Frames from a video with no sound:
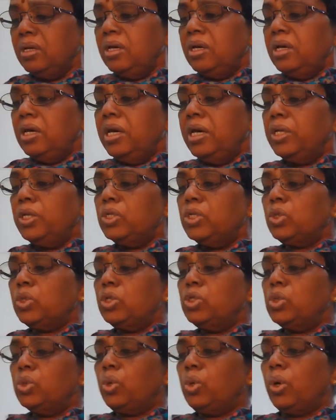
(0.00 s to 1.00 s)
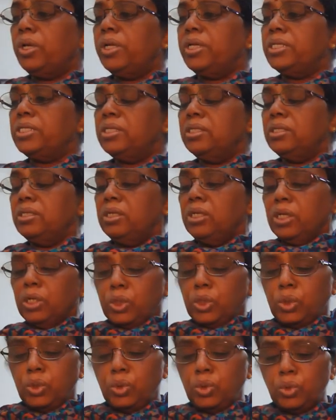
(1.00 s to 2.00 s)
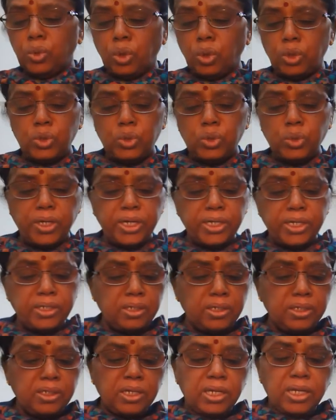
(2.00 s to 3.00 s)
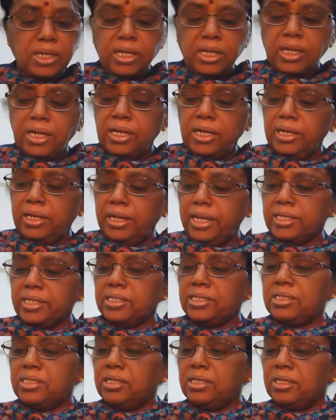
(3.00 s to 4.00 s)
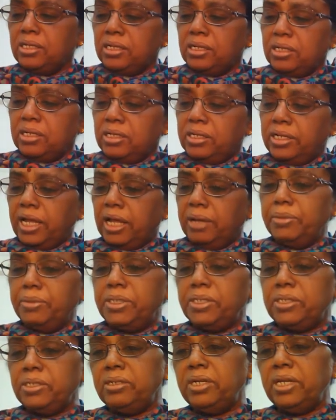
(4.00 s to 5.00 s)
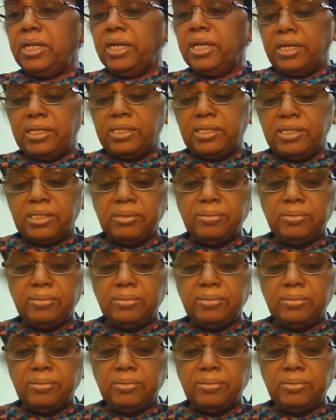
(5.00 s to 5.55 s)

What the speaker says: It is also called as the true conjugate. Next diameter is